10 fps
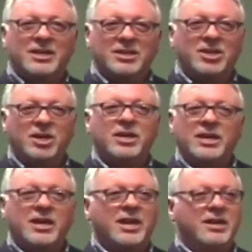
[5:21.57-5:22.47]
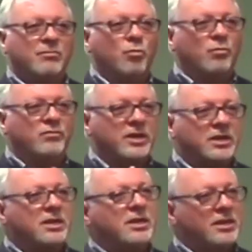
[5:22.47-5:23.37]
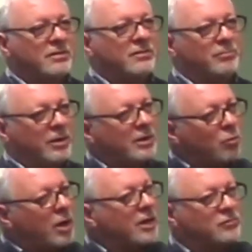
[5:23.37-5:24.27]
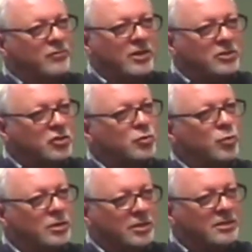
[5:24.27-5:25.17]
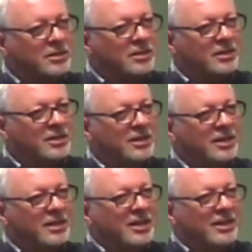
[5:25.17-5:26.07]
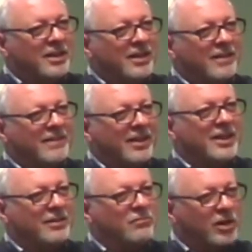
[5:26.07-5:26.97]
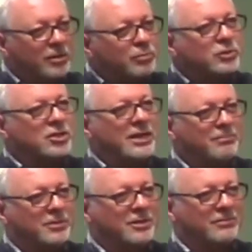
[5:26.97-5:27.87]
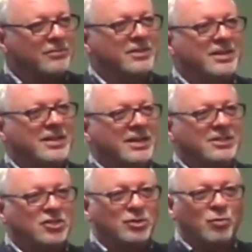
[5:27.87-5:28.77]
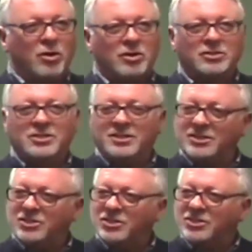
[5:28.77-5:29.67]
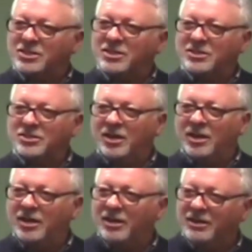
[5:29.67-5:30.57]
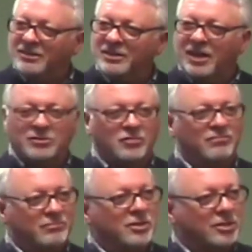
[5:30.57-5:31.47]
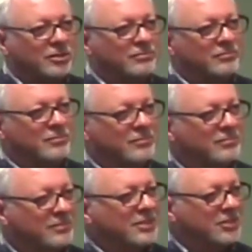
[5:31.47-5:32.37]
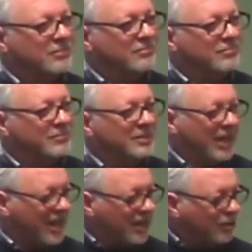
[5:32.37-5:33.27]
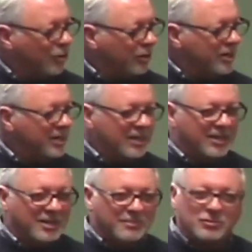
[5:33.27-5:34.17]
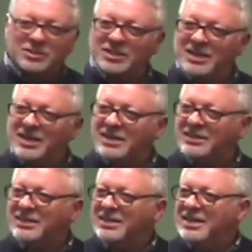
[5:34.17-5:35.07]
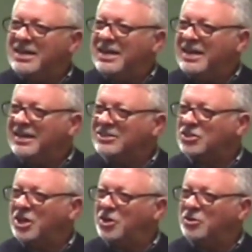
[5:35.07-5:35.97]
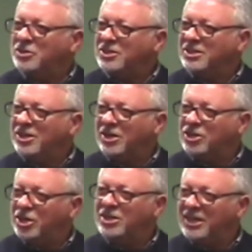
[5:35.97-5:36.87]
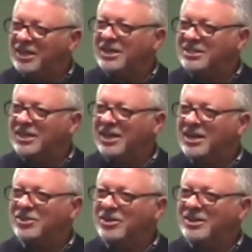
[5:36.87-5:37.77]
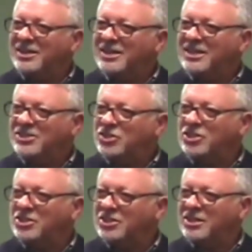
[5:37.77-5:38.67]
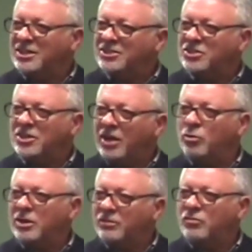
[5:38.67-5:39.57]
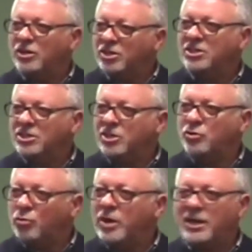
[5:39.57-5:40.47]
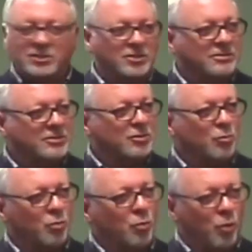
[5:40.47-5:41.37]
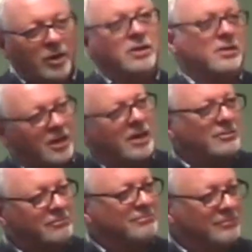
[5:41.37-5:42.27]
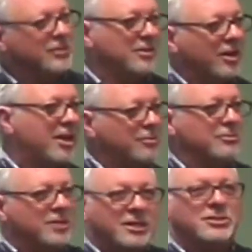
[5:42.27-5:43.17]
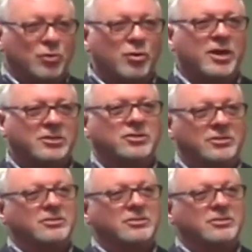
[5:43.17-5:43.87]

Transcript: You know, and, and Vicki, my wife's very sweet and very perceptive. And she walks in and she says, uh, I was you know, angry and upset. And so, you know, I couldn't get it together. And she says, well, have you looked at the directions? Well, I don't, you know, I don't need directions.